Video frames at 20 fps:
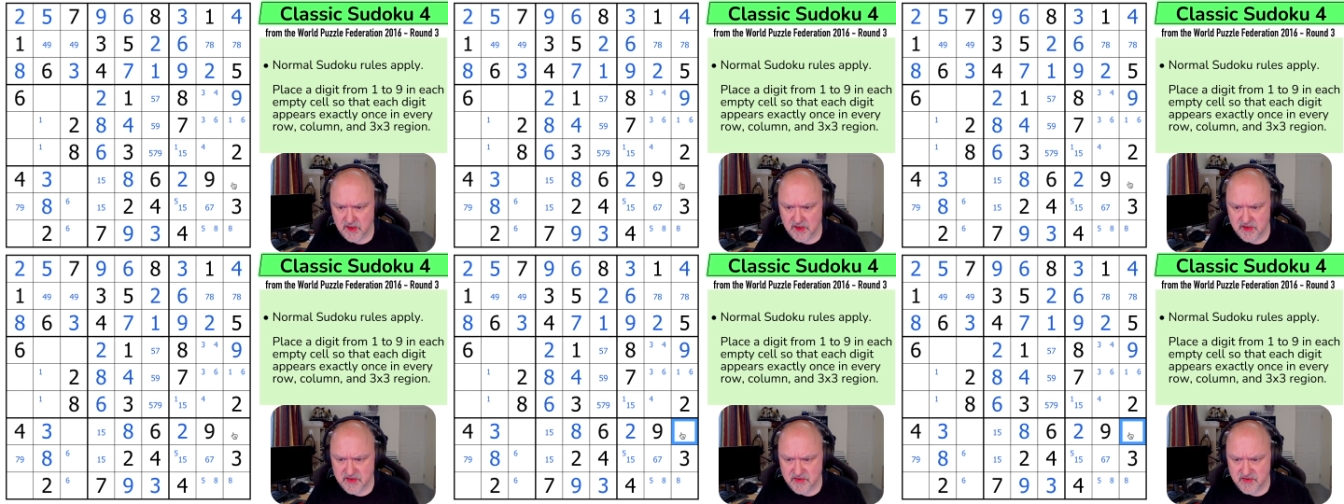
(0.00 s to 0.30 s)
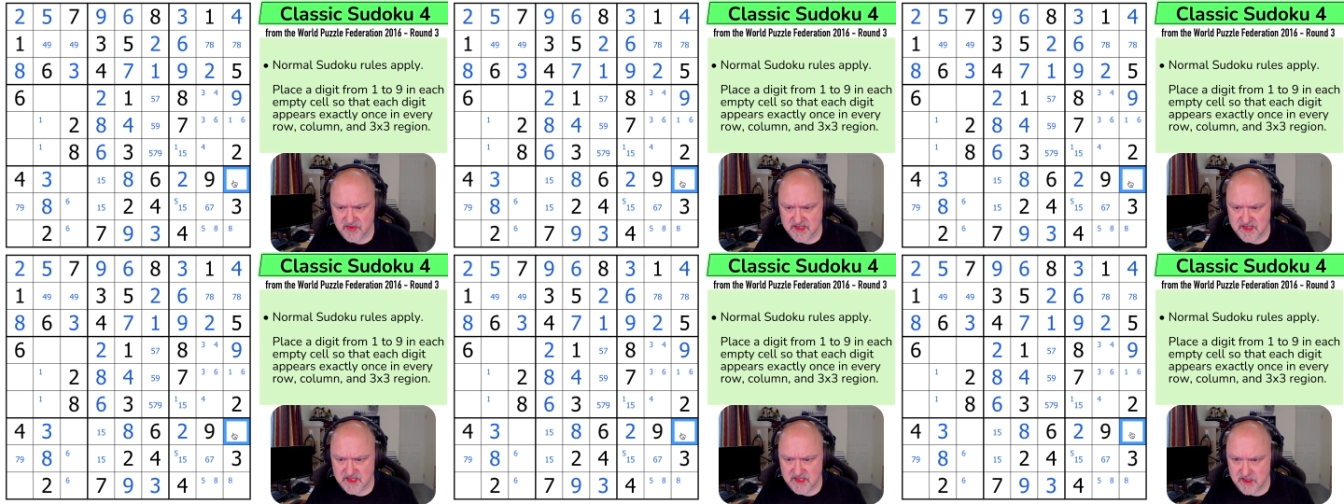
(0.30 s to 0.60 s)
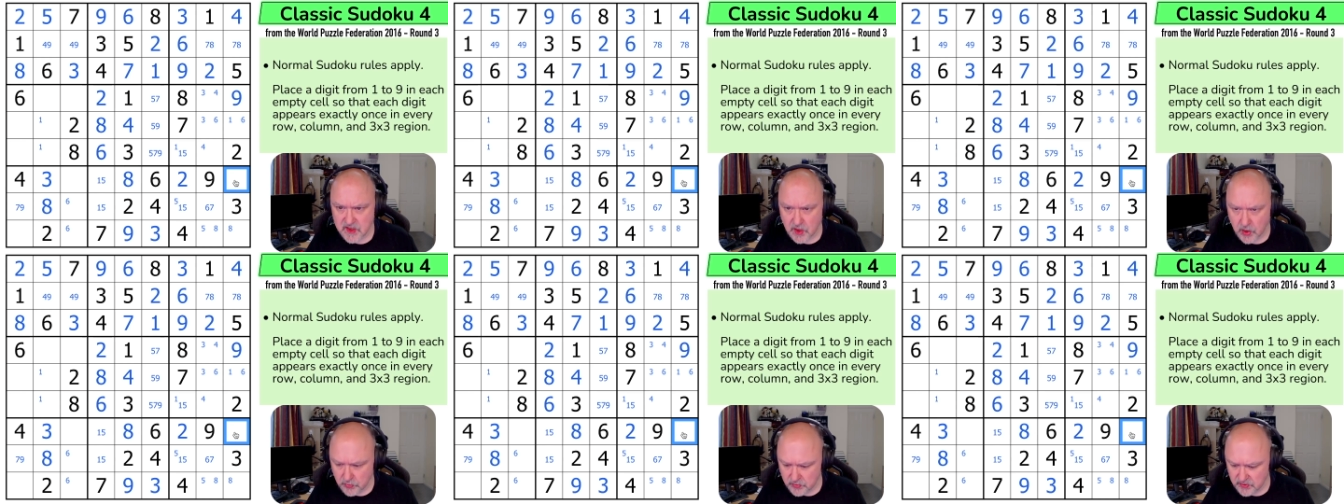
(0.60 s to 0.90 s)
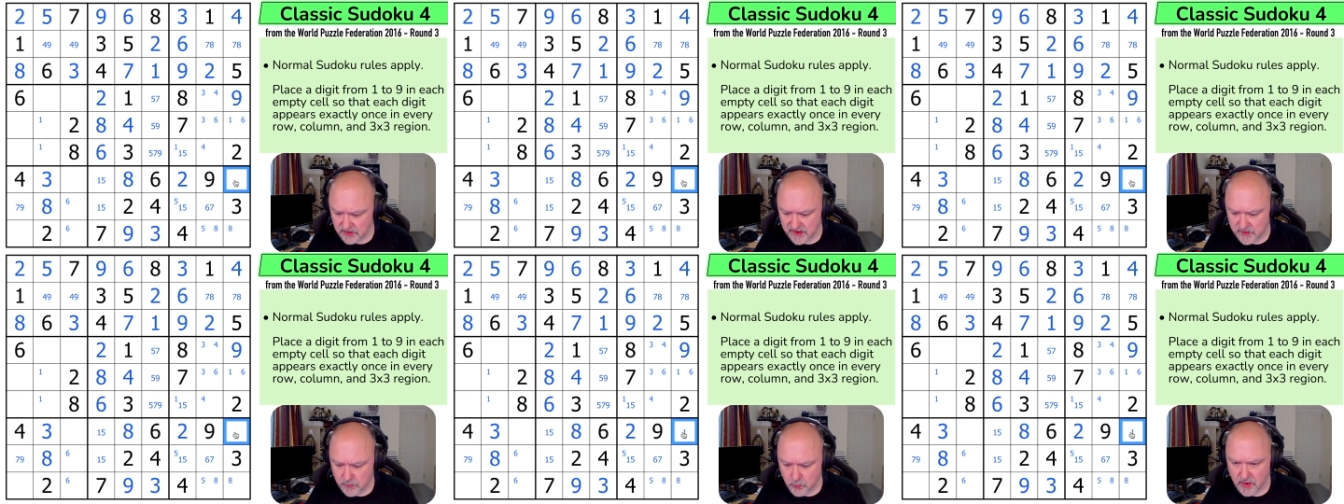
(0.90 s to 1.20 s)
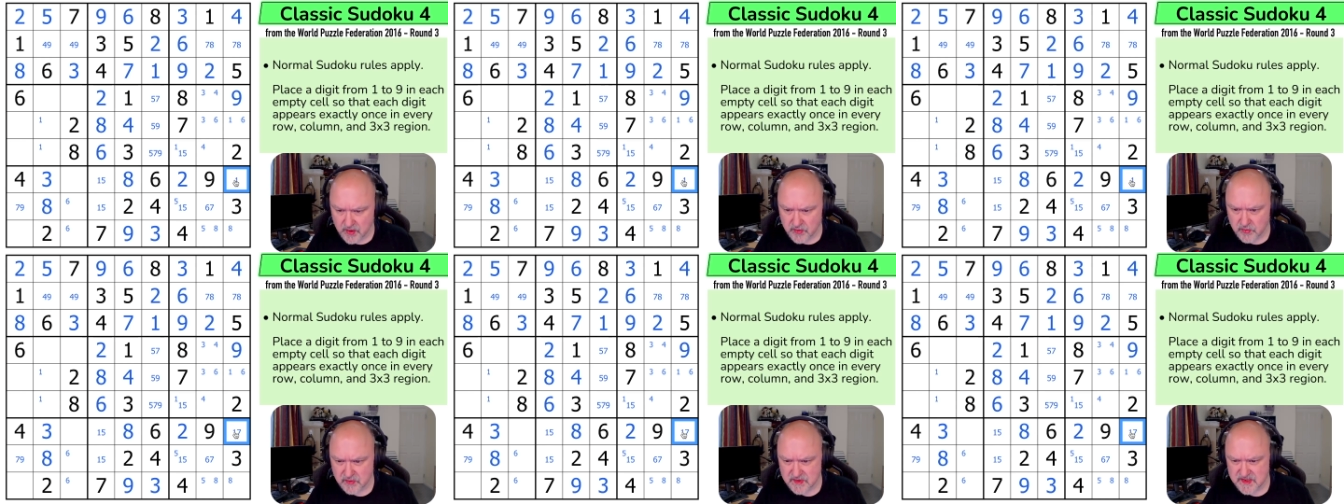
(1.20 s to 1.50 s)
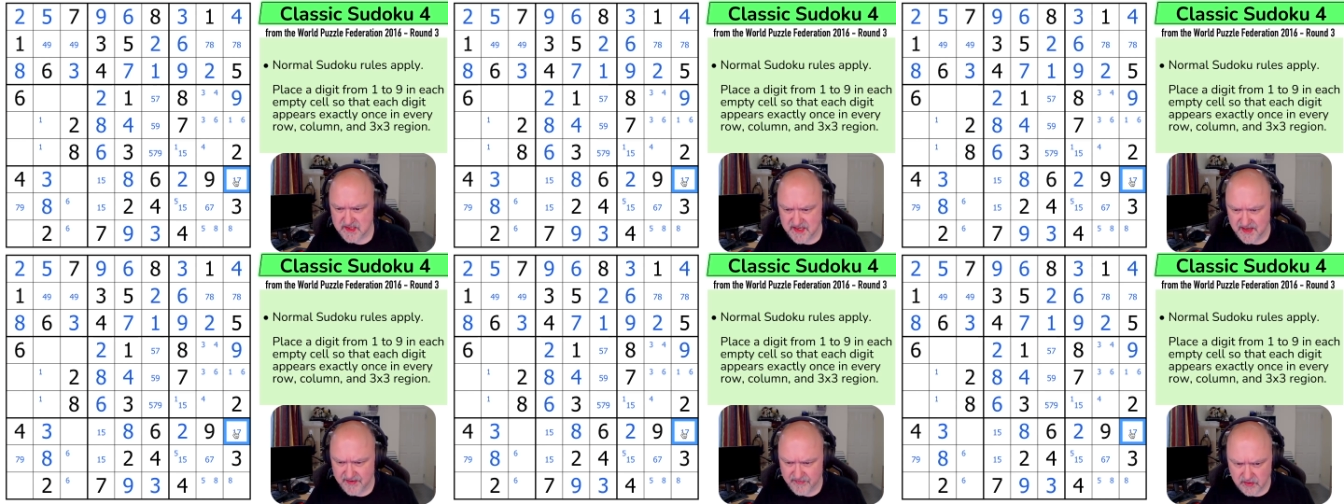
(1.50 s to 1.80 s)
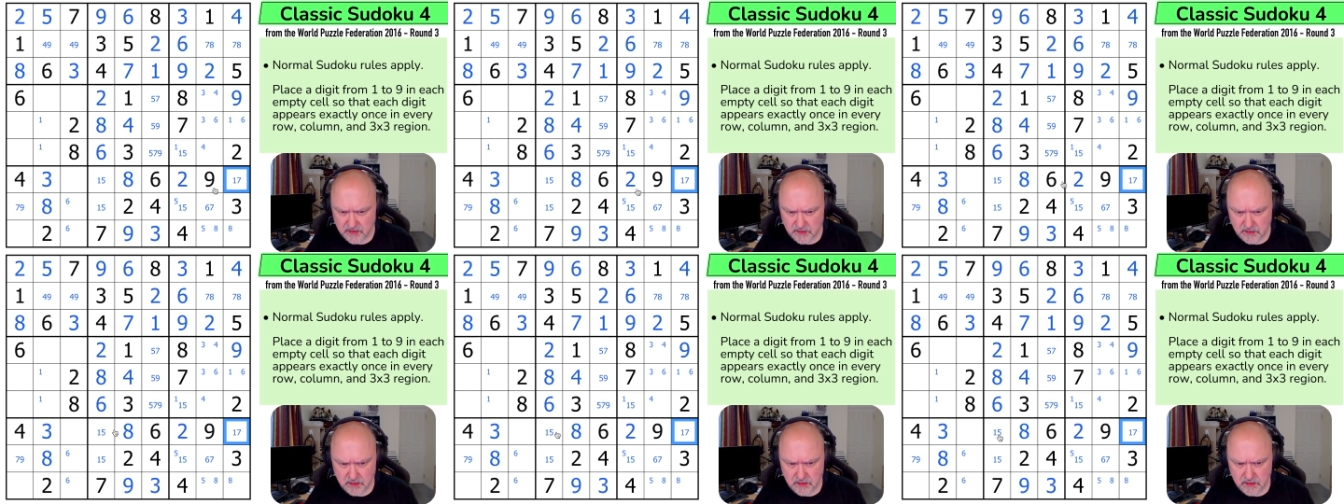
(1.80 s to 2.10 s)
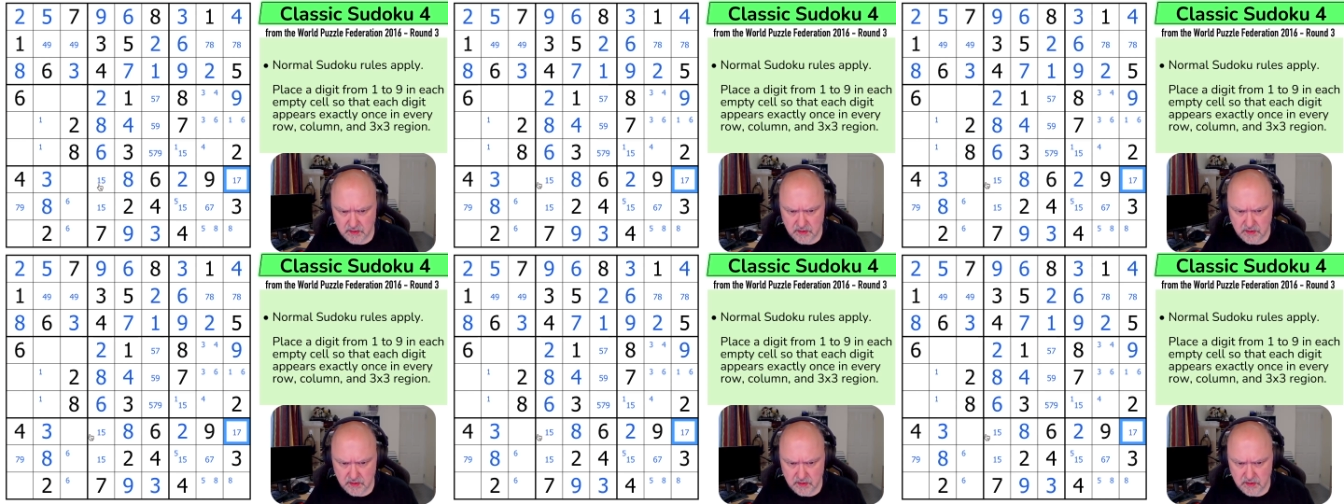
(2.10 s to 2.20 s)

So this is only 1 or 7.